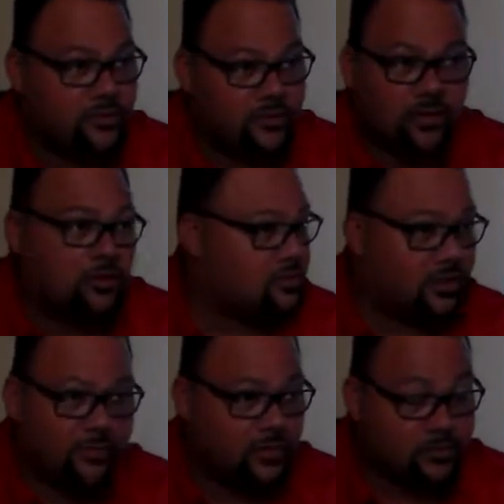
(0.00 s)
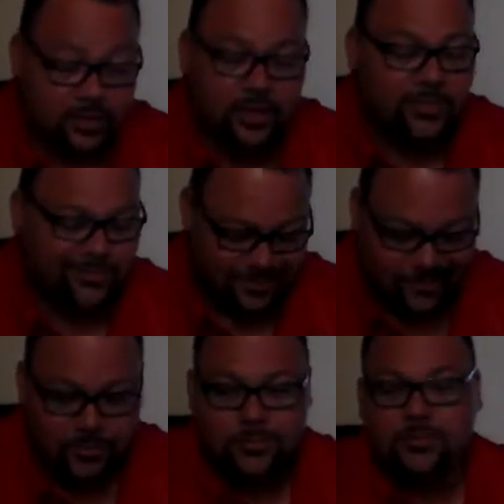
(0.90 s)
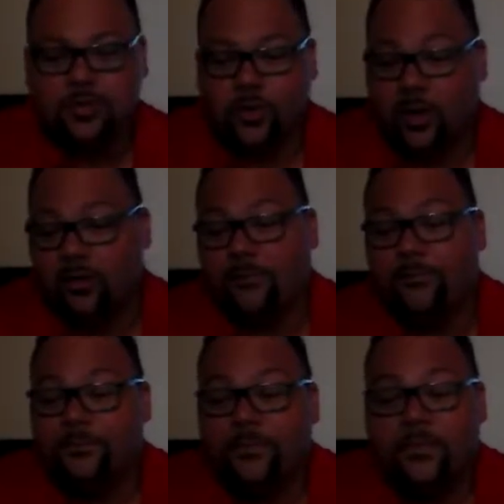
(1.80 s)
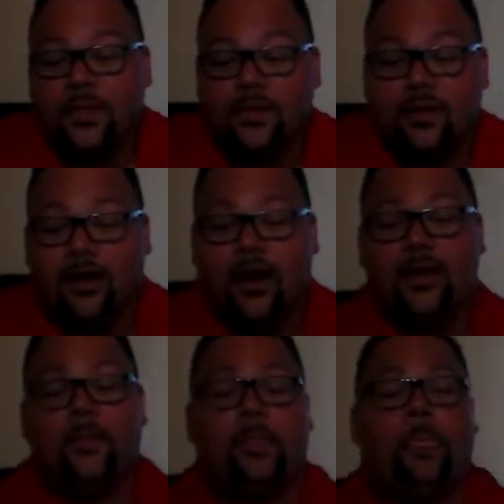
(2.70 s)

that you thought you'd never use again, you're welcome. Alright?